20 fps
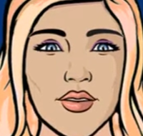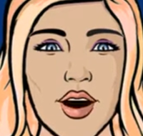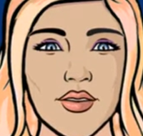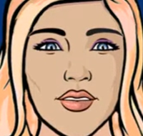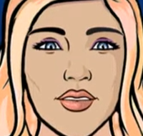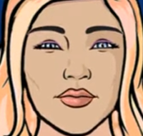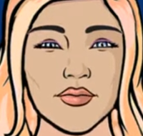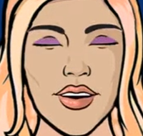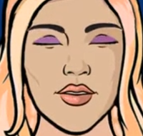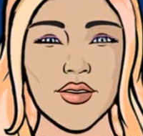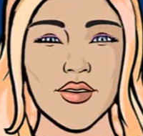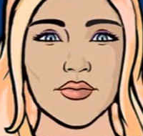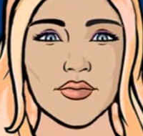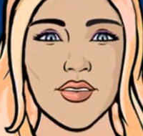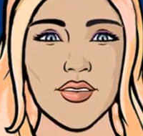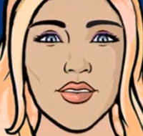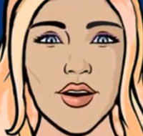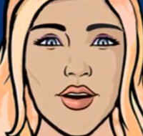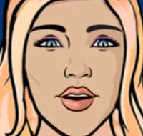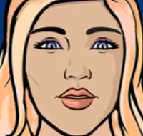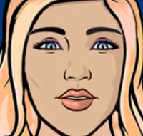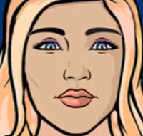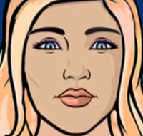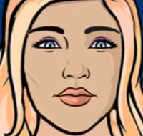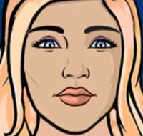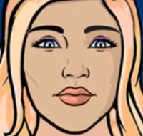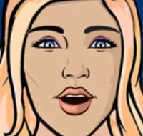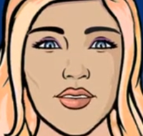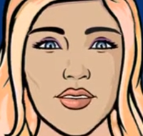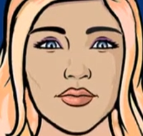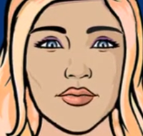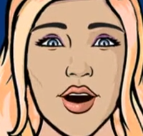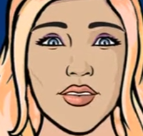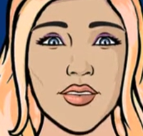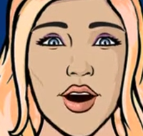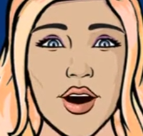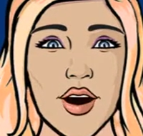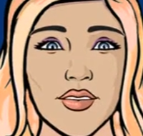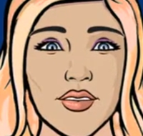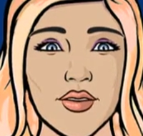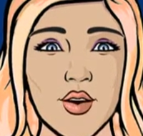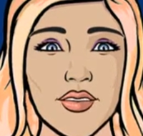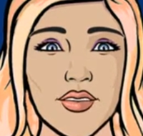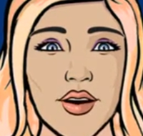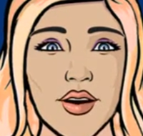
Helens Bishopsgate, but the precise